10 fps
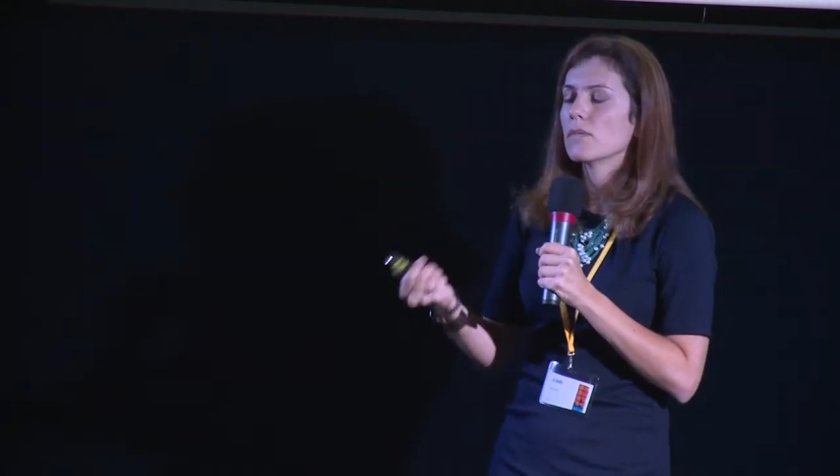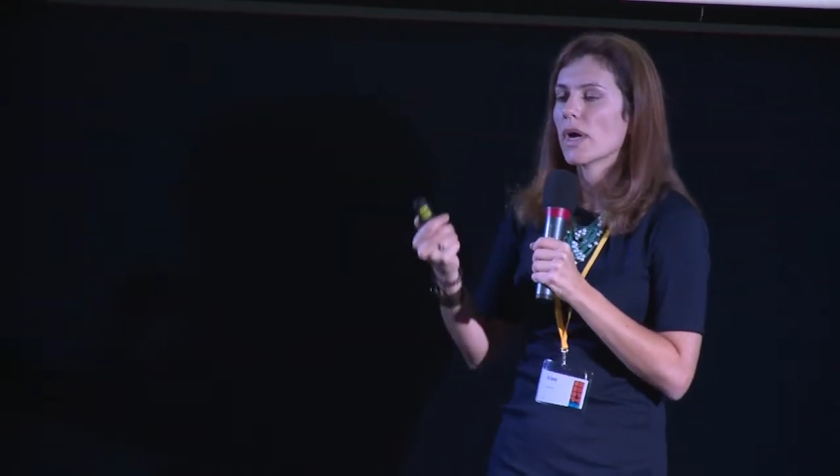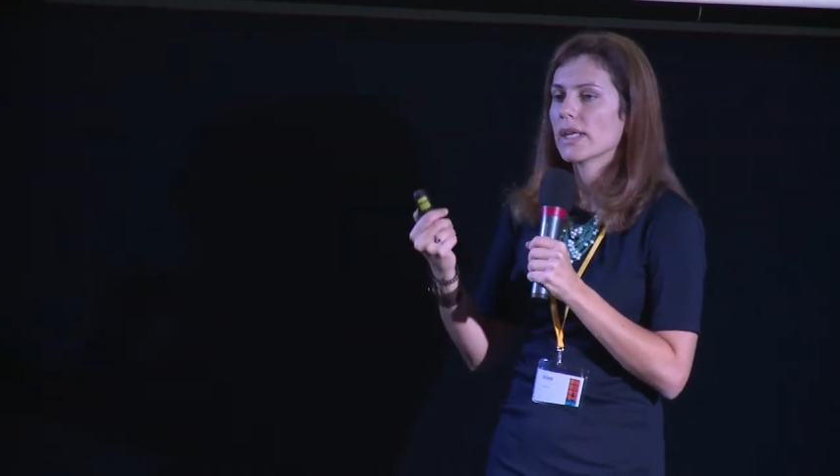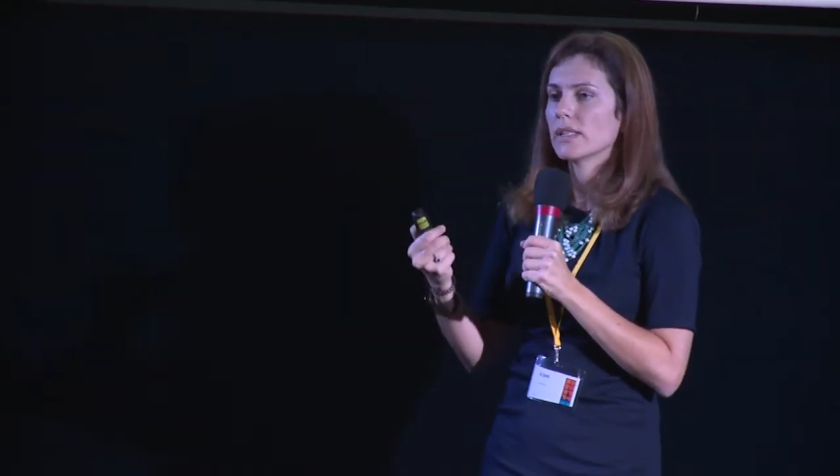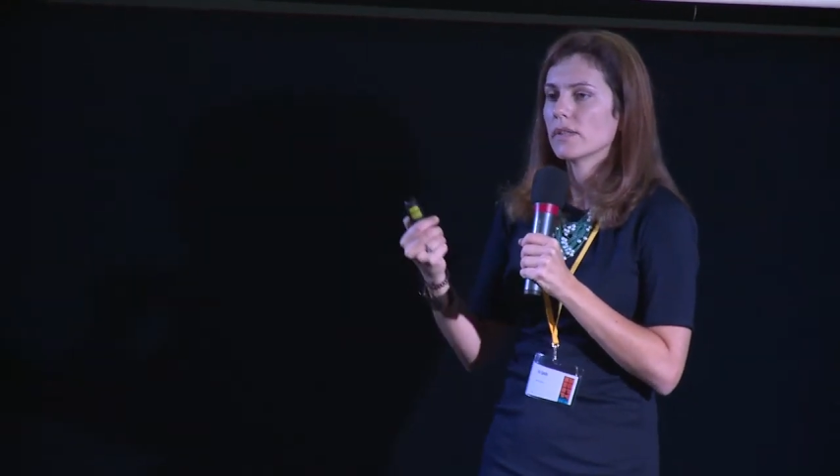the
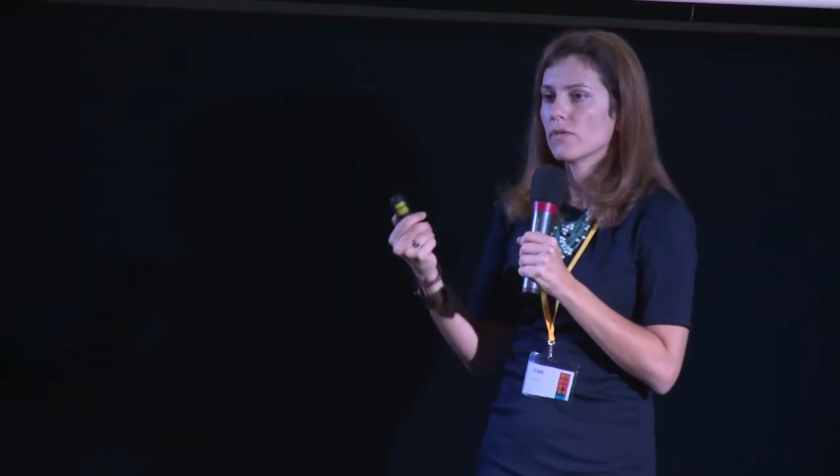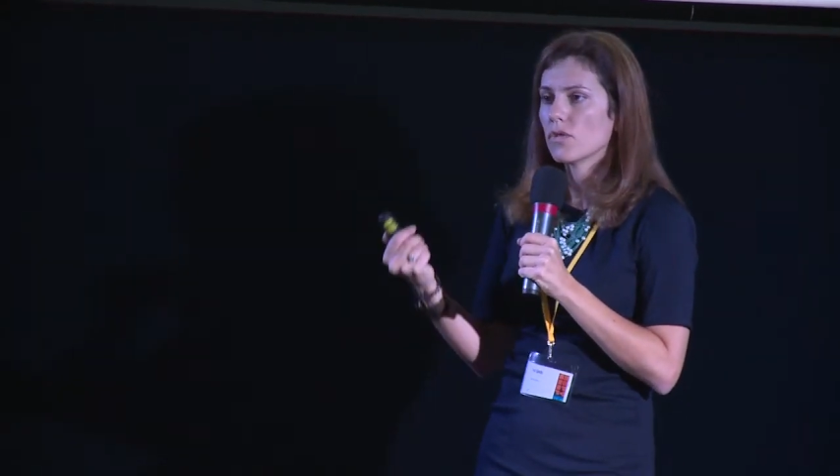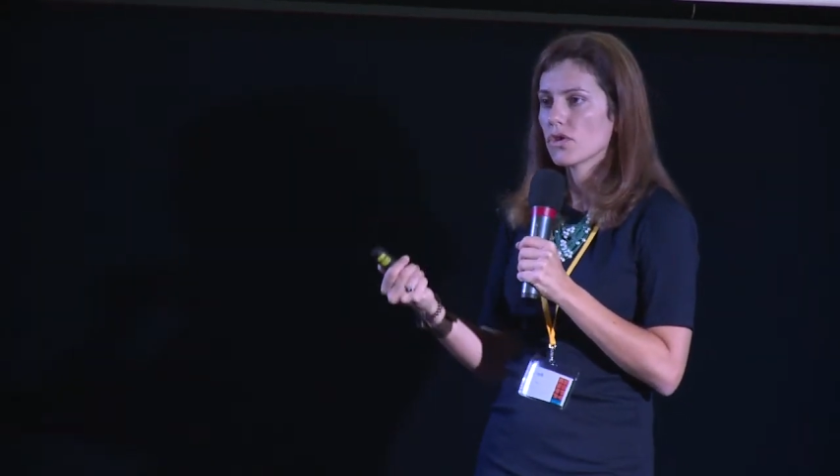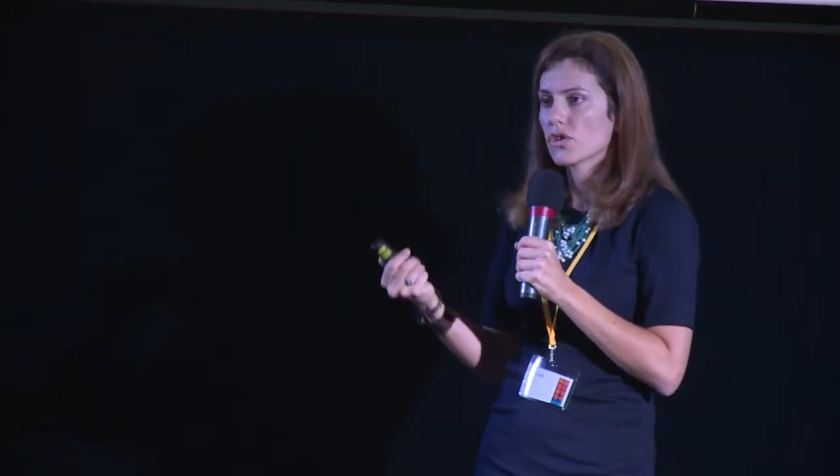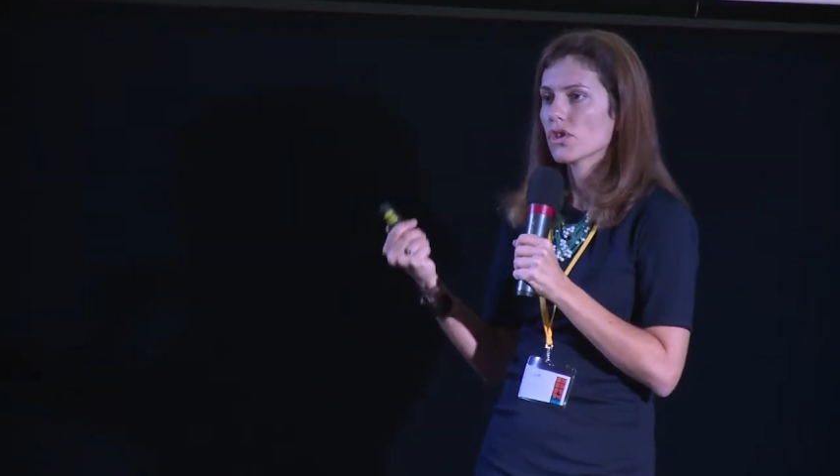binding
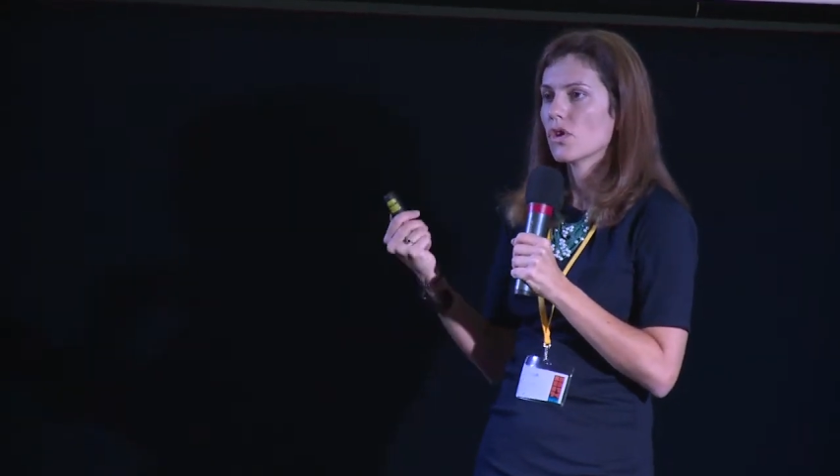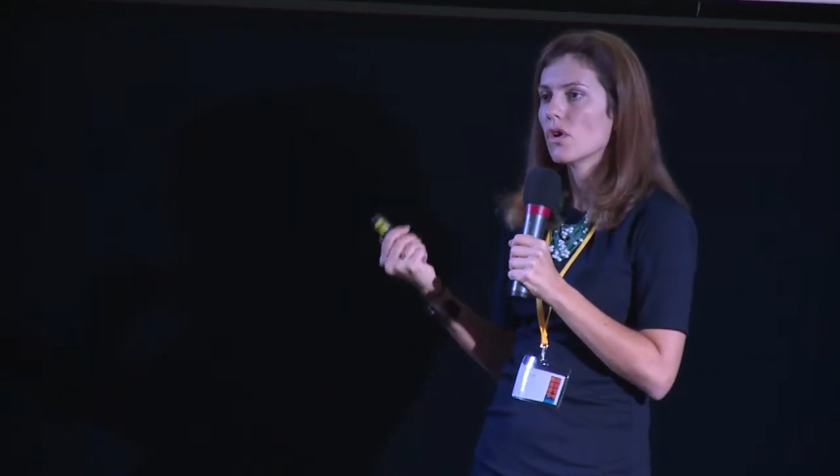force